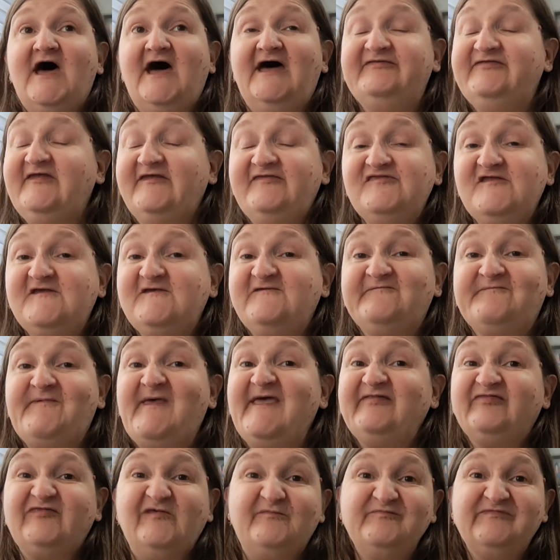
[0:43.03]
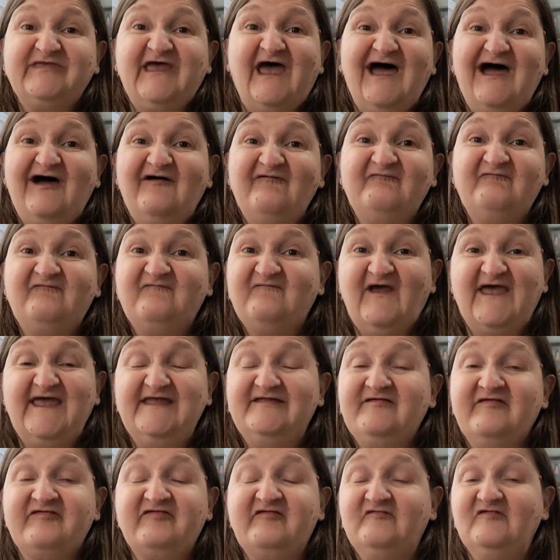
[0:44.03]
I didn't expect them to have
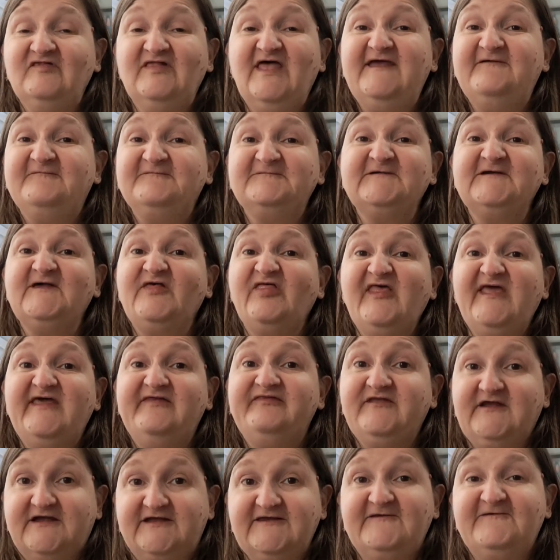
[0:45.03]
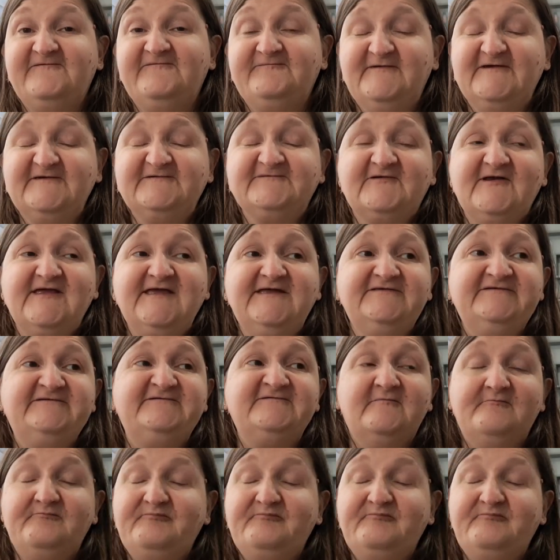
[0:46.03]
anything left really in the Christmas range,